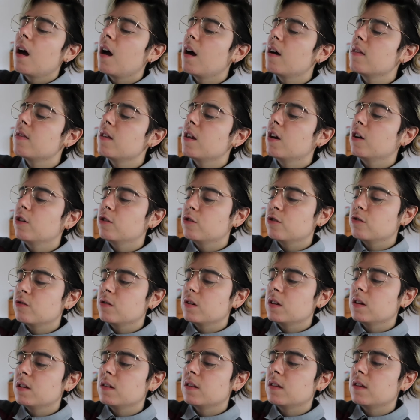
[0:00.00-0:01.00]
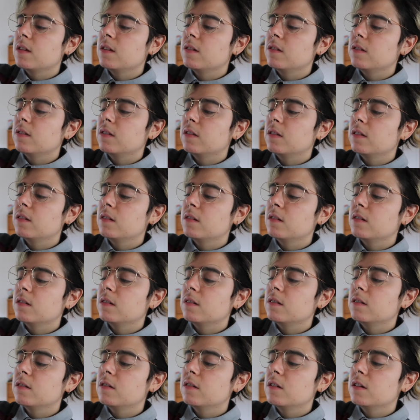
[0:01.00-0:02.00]
And then underneath is
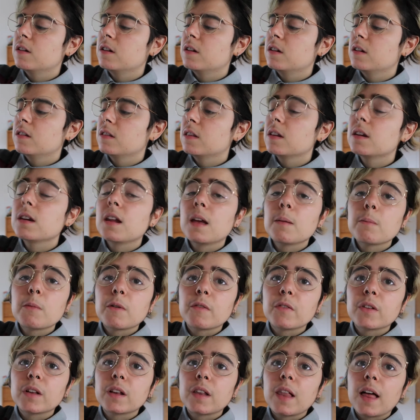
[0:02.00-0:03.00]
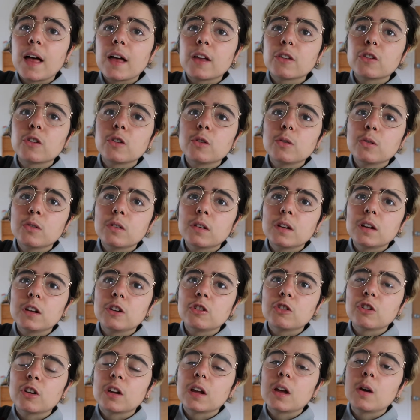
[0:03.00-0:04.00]
the name of the class, who's
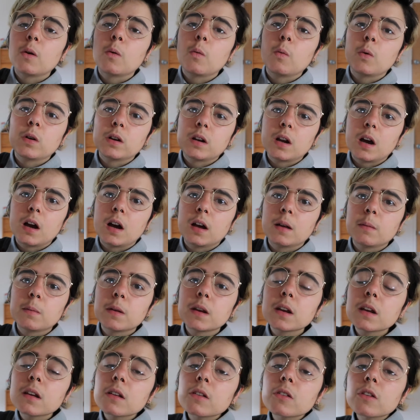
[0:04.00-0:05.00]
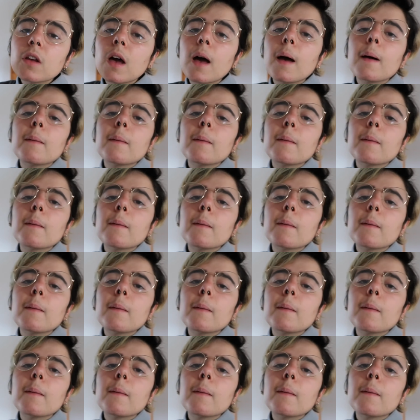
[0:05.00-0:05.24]
teaching it, what time it is,